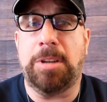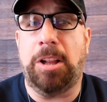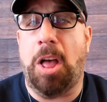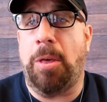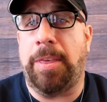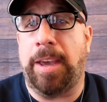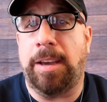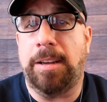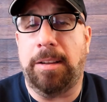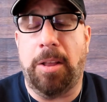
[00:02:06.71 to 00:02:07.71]

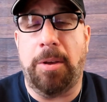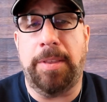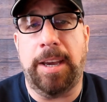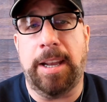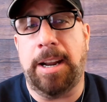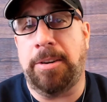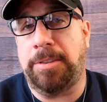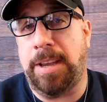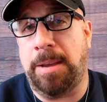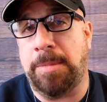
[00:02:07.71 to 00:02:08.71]
clothing and
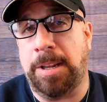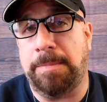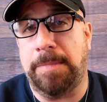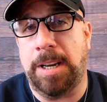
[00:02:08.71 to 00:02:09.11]
entertainment.